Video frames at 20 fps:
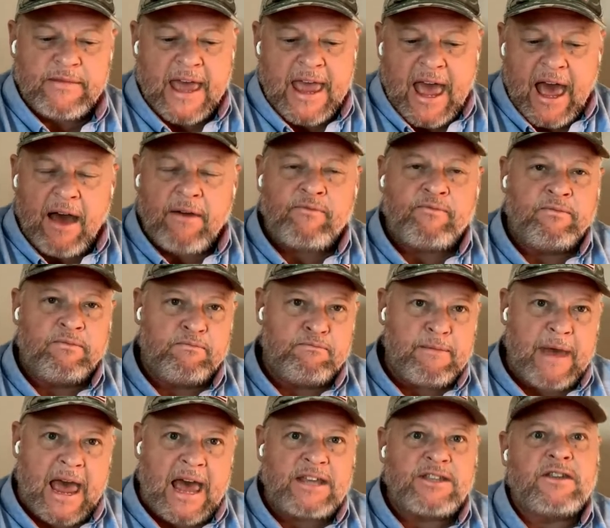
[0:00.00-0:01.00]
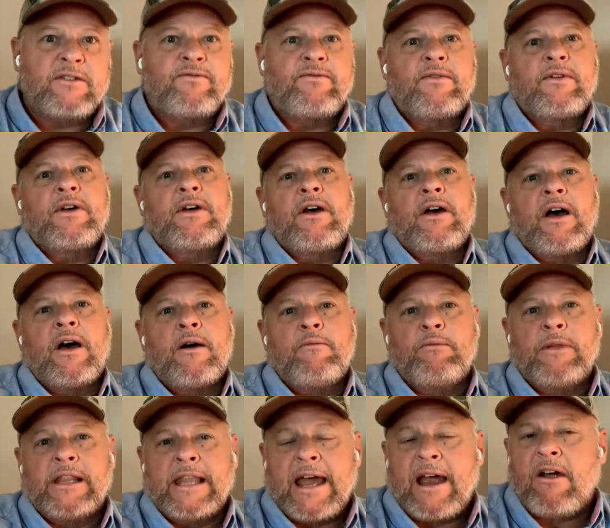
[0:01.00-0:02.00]
They have massive uh,
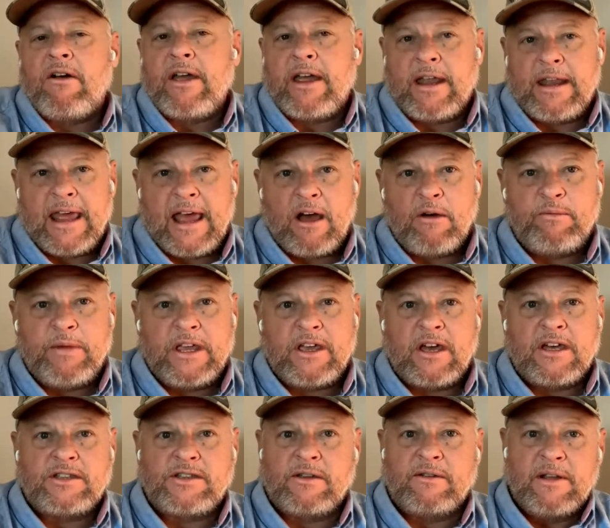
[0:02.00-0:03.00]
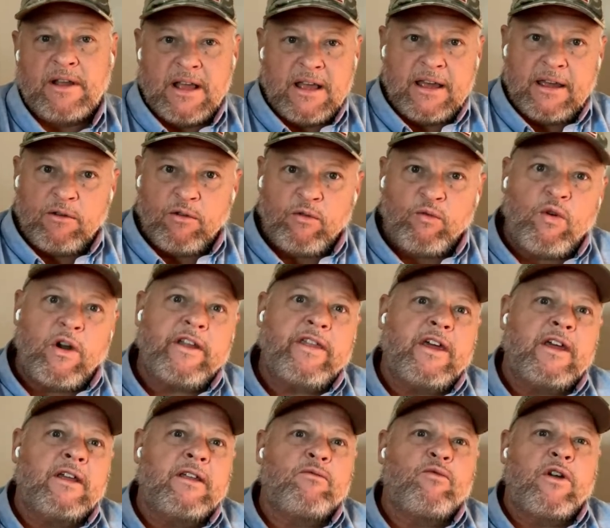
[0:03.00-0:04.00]
malaria now because of, one of
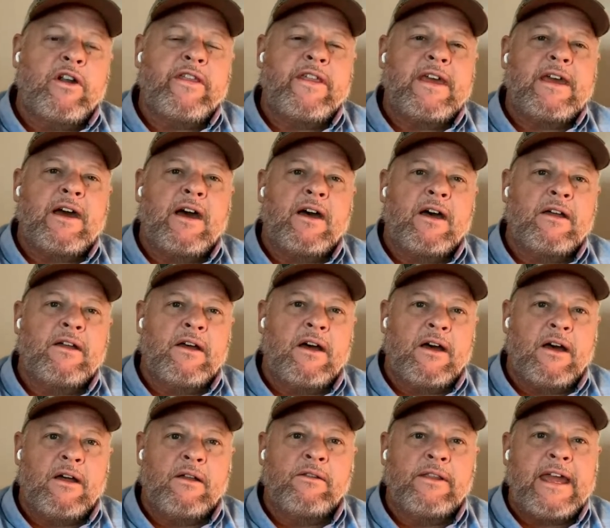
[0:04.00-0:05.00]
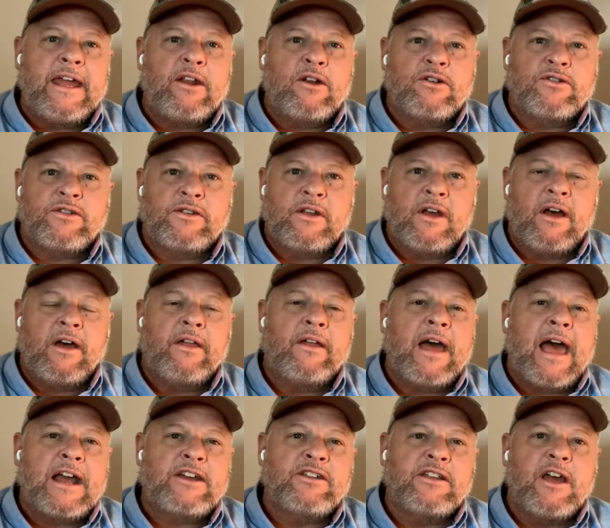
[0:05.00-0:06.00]
the, one of the uh, uh, leaders, uh,
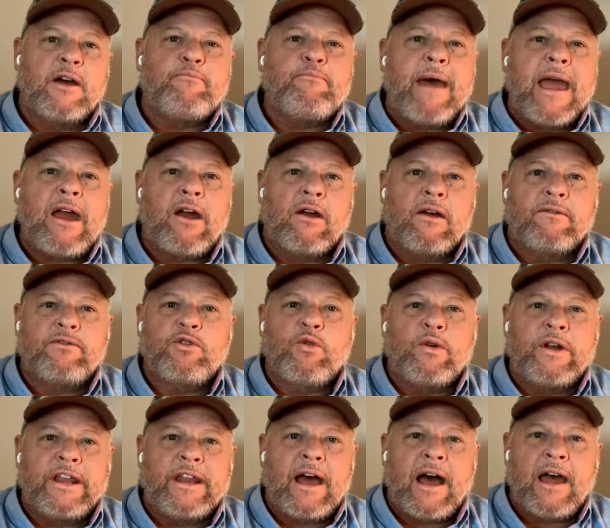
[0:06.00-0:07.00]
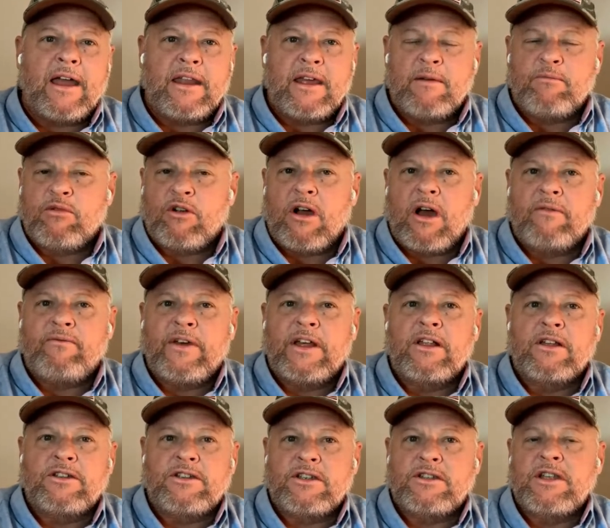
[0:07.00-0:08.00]
actually a mayor of twenty-nine Embera
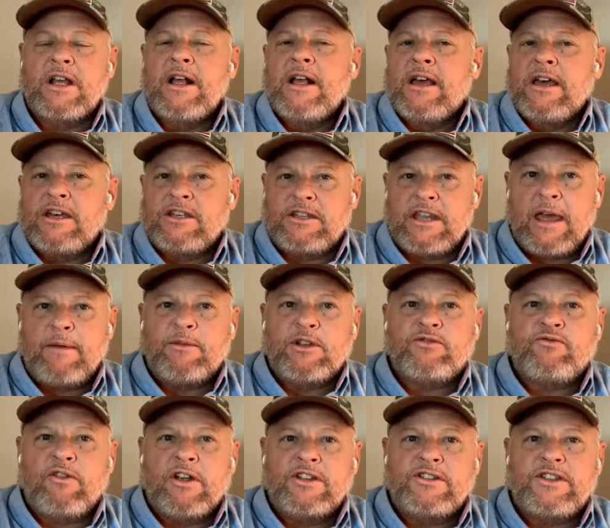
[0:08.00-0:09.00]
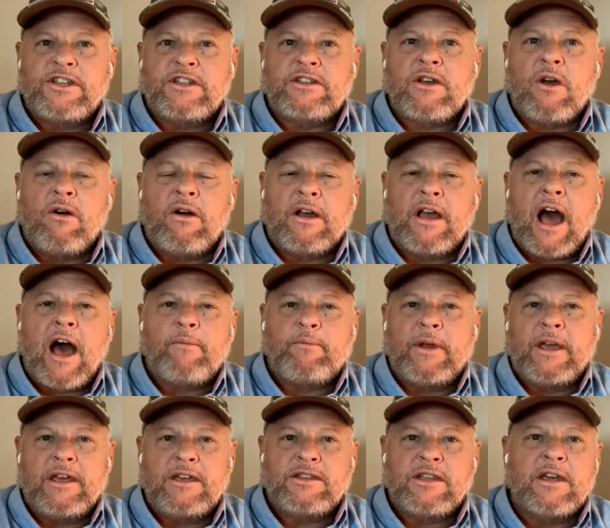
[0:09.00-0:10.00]
villages, his name is Francisco
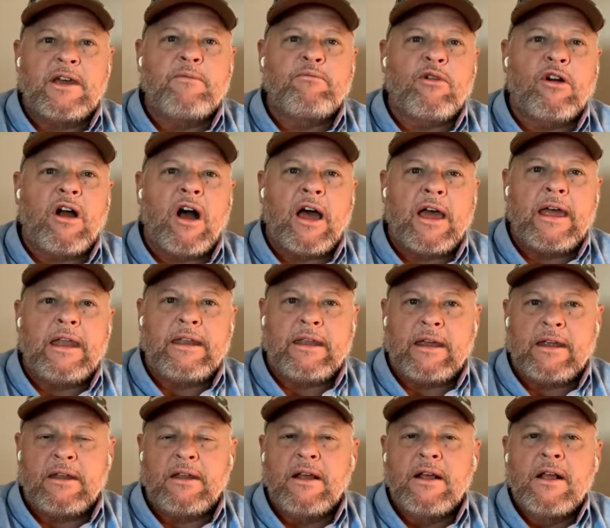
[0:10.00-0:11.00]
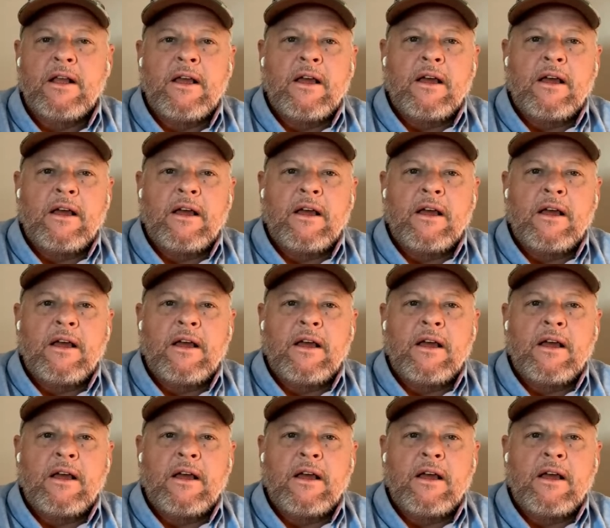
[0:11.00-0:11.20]
Agape. He's an Embera Indian.